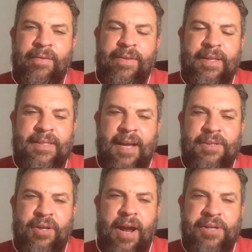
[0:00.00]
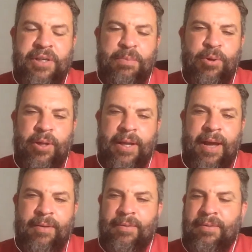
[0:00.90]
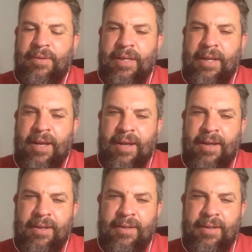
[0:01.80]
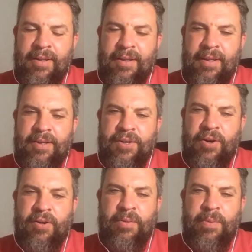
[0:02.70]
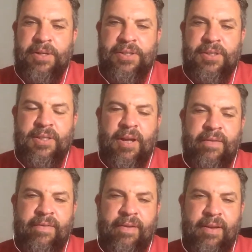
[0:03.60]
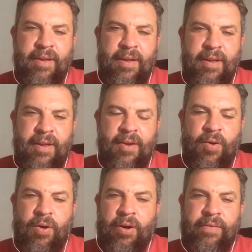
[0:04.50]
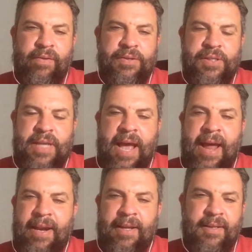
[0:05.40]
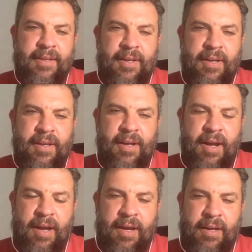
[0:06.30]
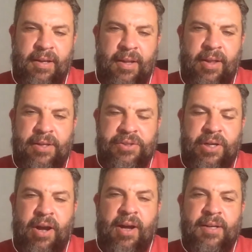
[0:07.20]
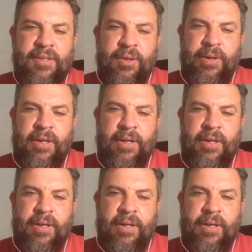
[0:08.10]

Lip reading: these guys are actually pulling out the internal combustion stuff, or if they're just adding electric onto it.